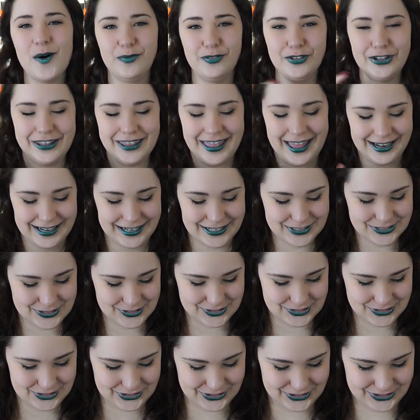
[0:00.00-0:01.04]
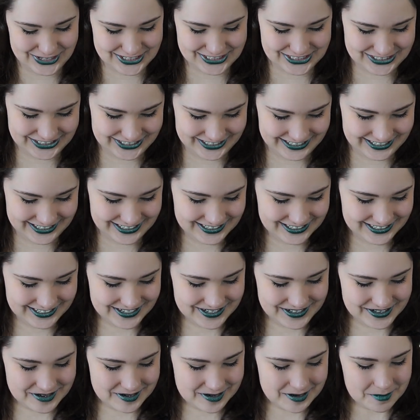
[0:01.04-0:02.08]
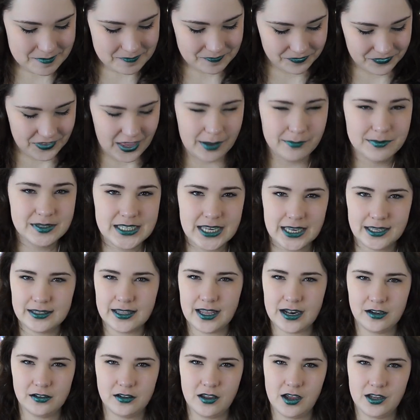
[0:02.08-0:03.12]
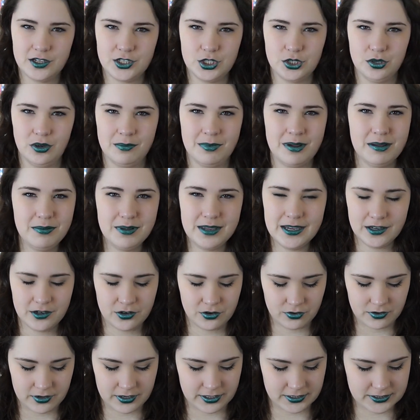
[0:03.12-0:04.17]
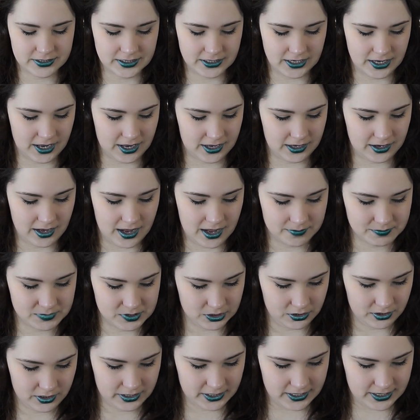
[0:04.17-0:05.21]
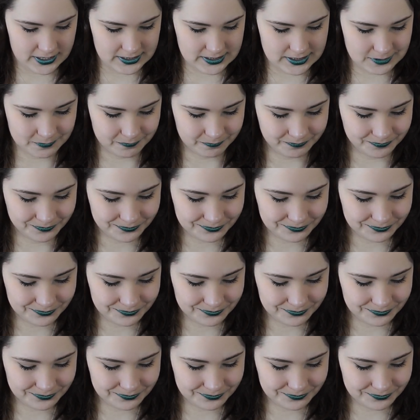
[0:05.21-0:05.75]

Hopefully that answers your question. I'm saying that a lot too. Am I being annoying today? I'm sorry guys.